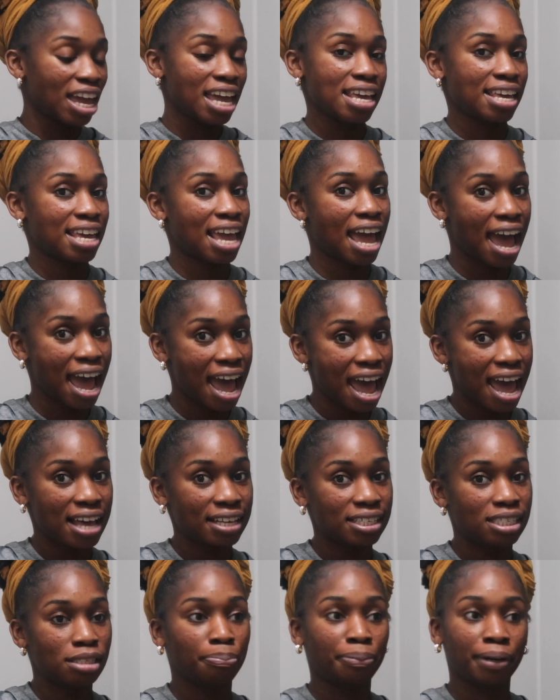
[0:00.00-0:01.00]
a
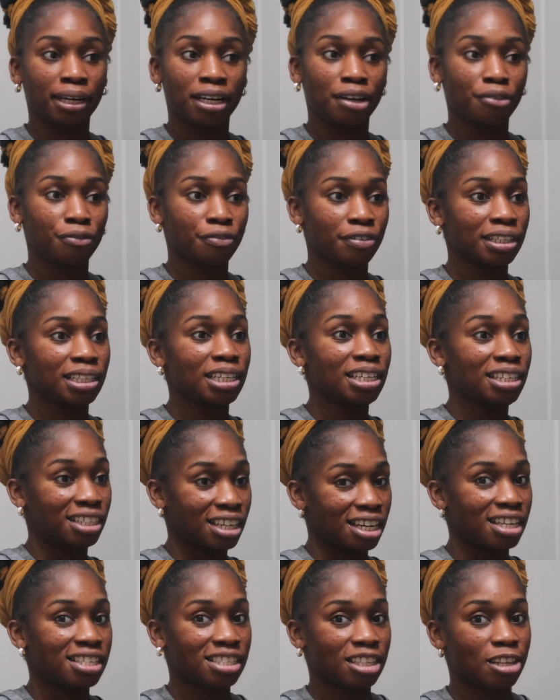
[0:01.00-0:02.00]
cast, but it really
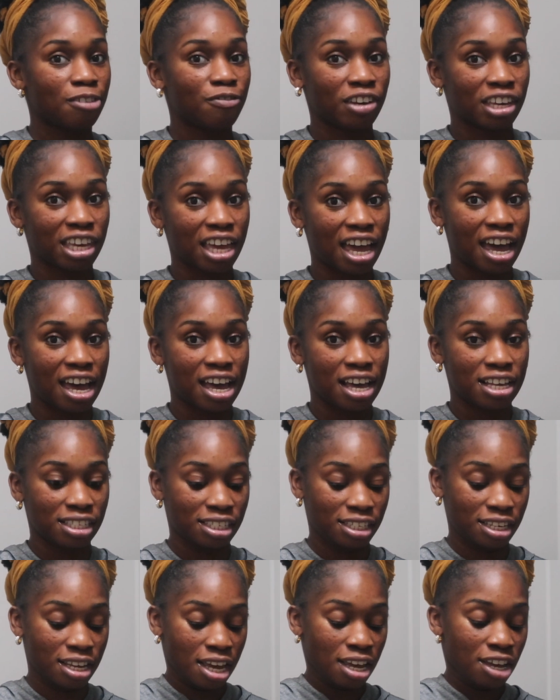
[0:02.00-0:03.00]
does leave a
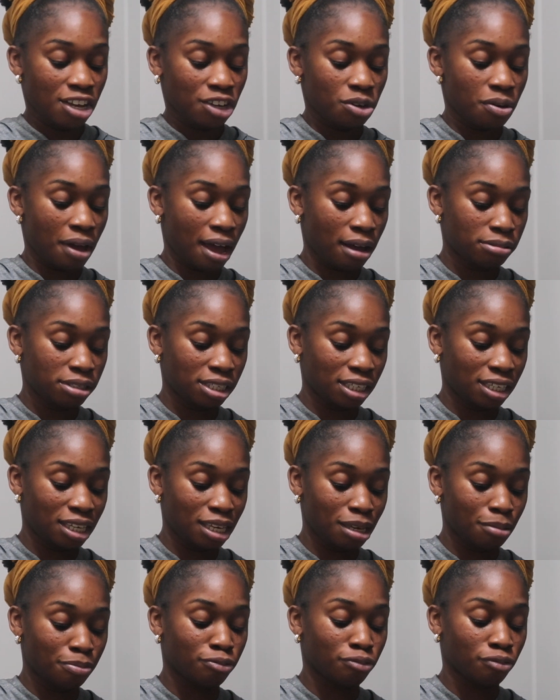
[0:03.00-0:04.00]
cast. You have to
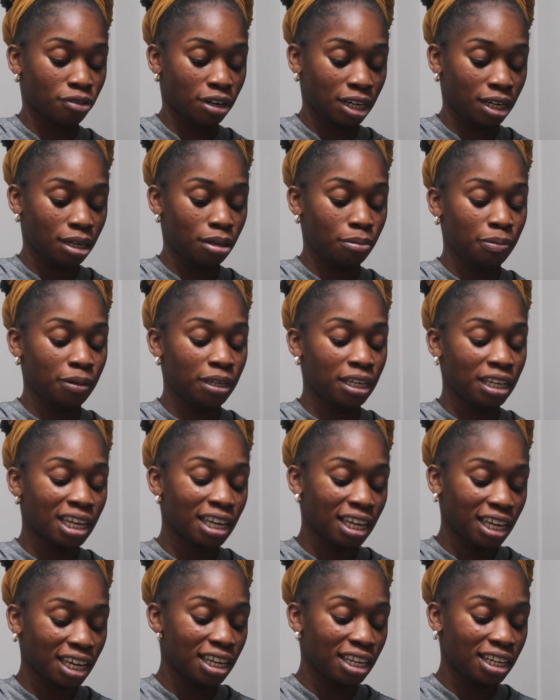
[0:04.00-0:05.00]
keep
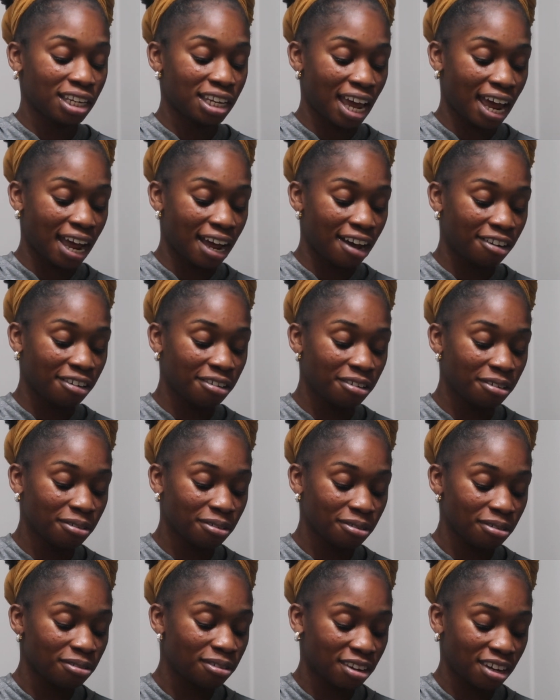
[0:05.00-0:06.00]
rubbing it
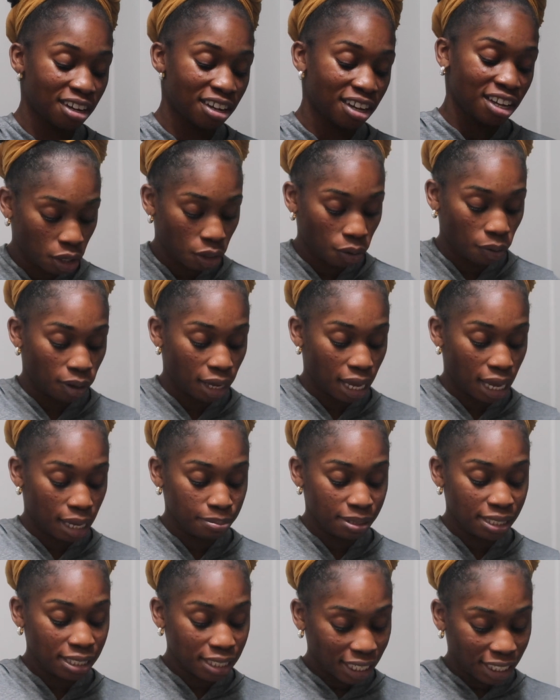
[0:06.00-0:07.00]
down. So I'm
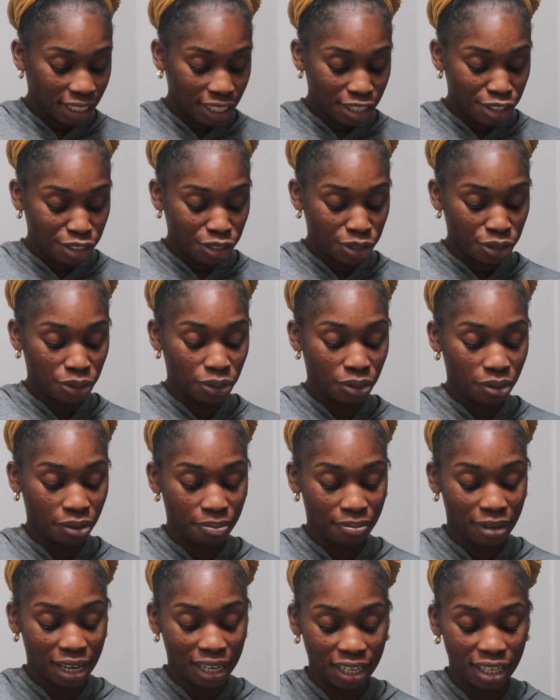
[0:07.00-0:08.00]
sticking to
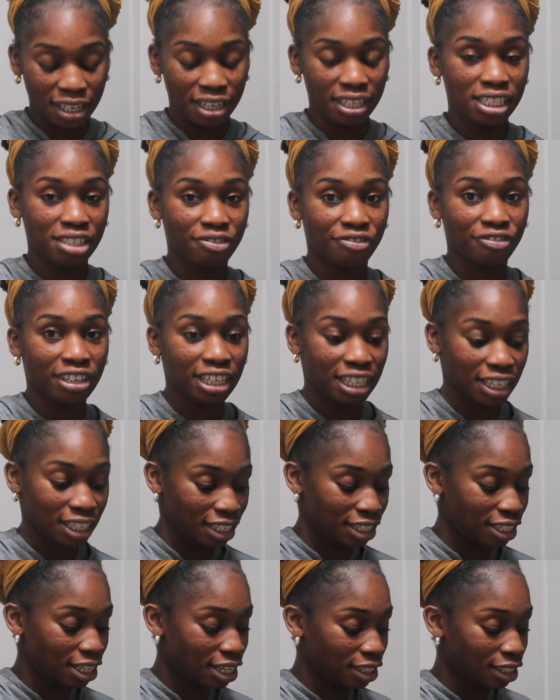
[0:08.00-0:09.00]
my
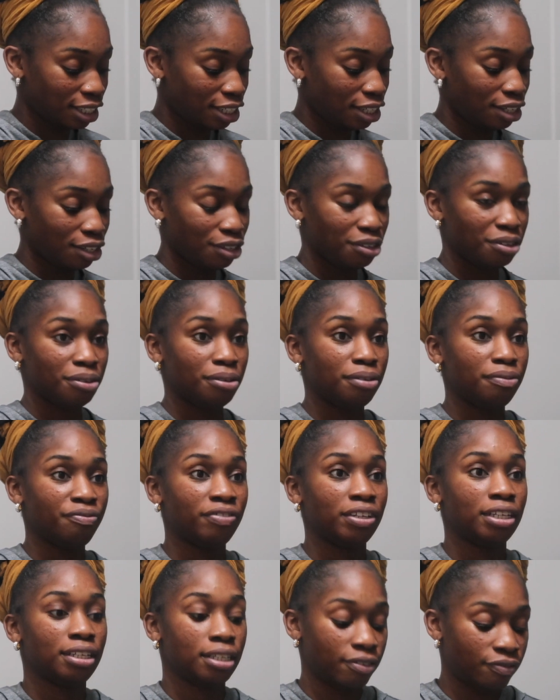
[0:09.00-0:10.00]
Innisfree Daily
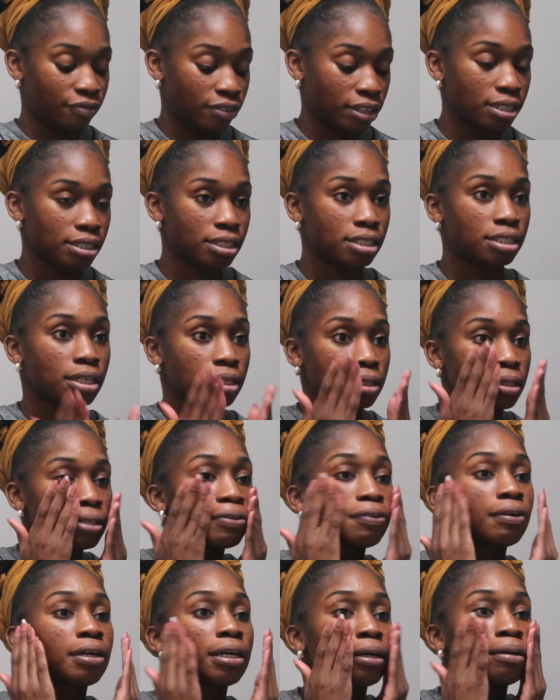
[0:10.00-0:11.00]
UV Defense
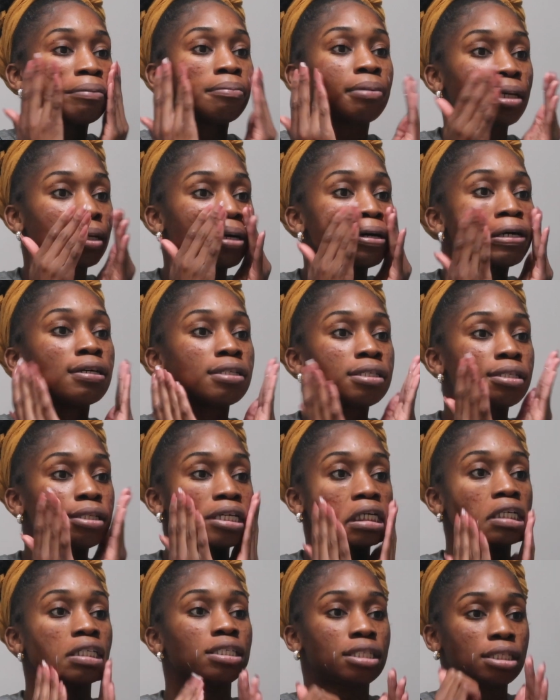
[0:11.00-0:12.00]
Sunscreen because
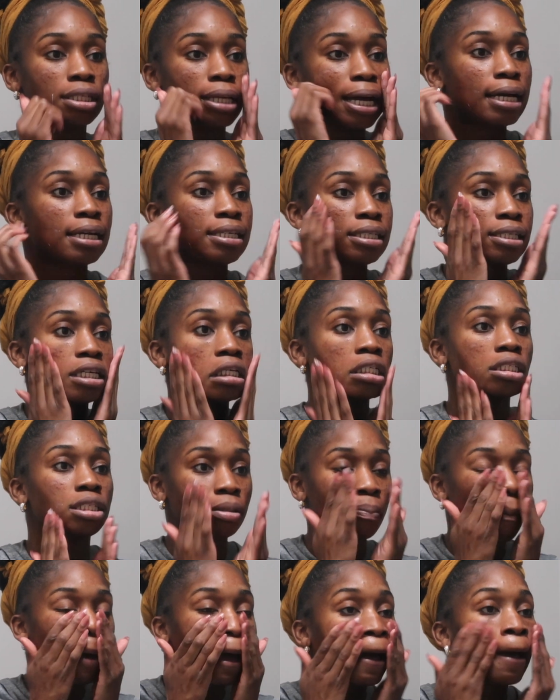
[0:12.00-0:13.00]
it's nice,
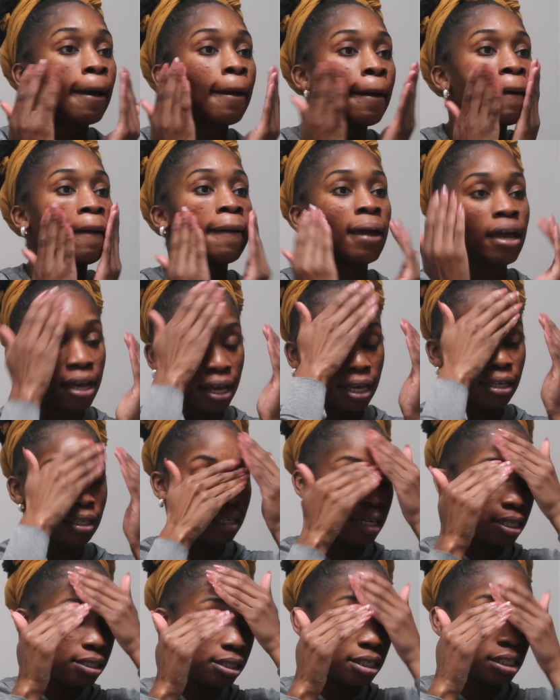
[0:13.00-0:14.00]
it's matte, it
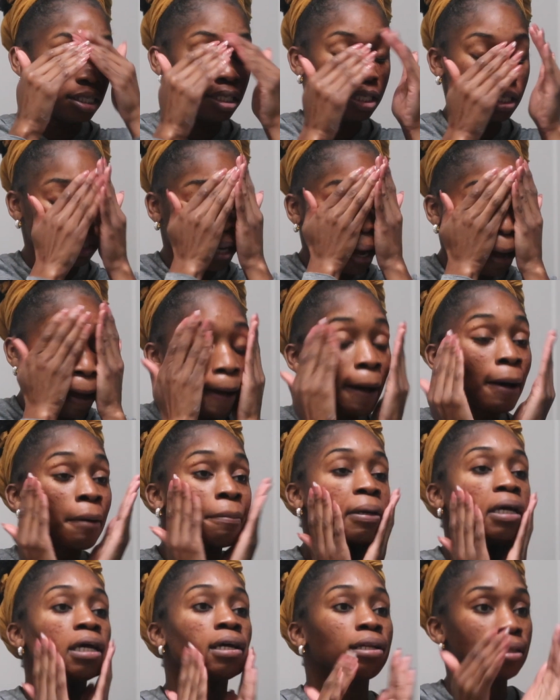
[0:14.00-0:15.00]
does its
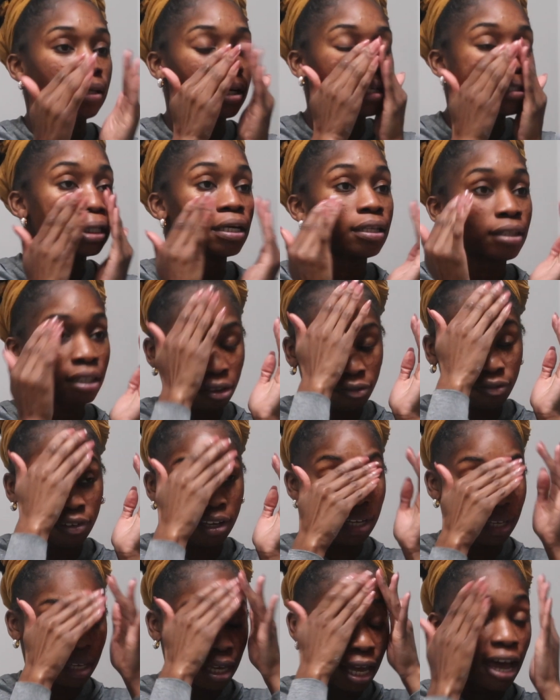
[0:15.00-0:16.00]
job, it doesn't leave
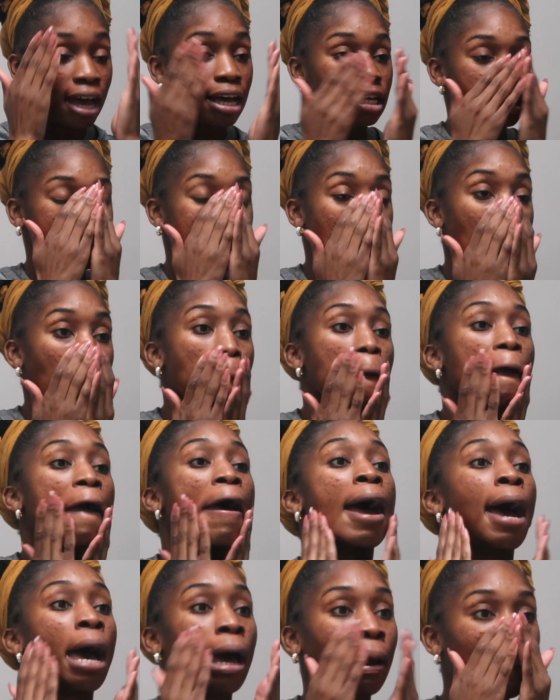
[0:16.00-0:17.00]
a cast
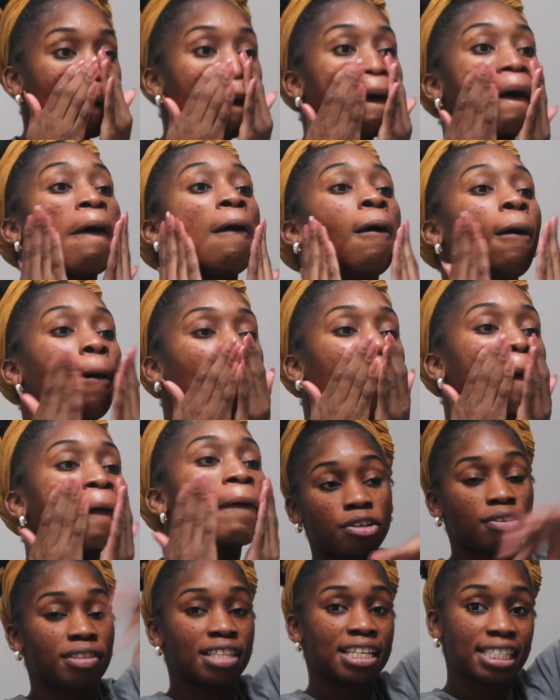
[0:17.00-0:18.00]
at all.
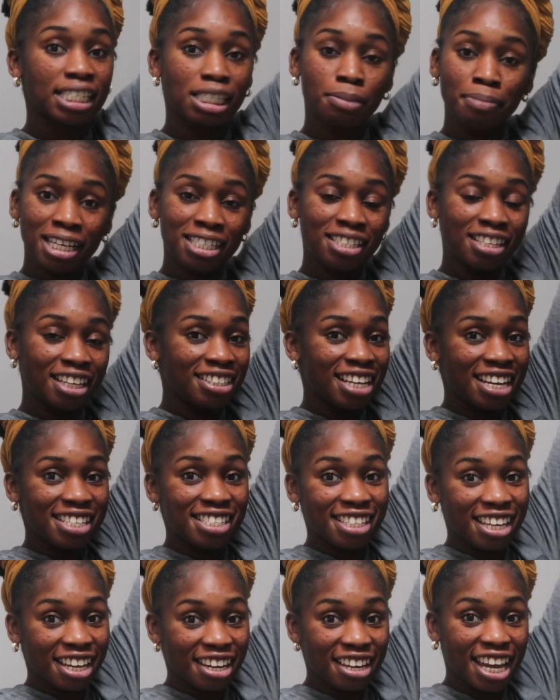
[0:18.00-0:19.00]
So this is my Sunday
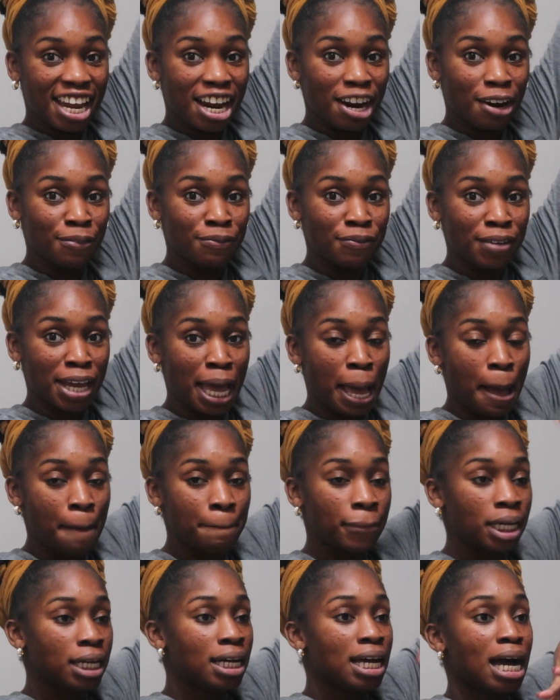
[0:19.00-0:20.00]
skincare
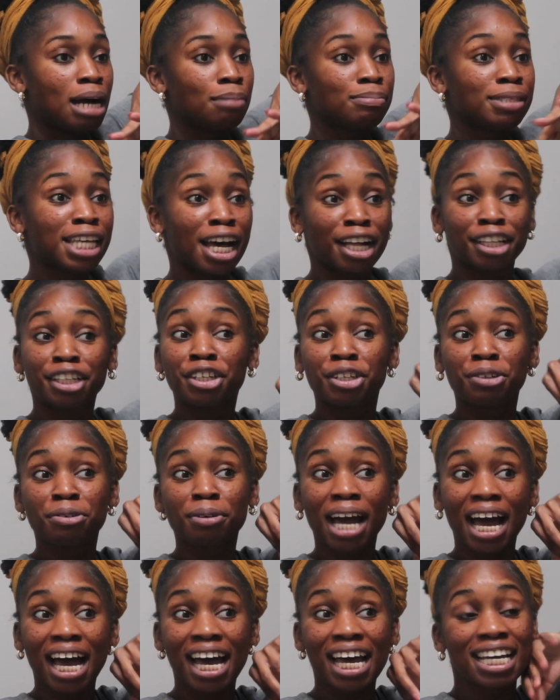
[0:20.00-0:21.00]
fam. I'm telling you
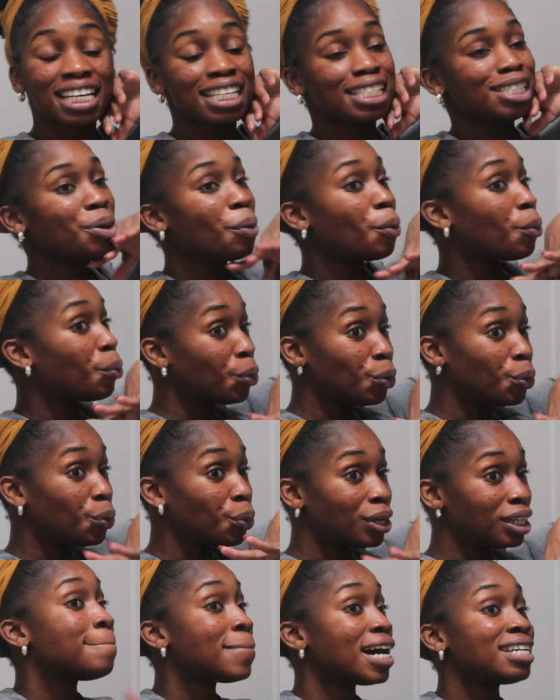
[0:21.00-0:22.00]
guys,
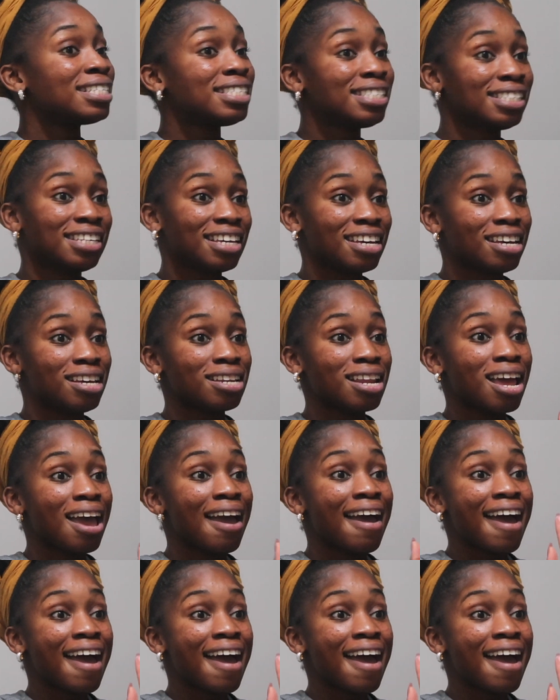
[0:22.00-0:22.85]
woo, my skin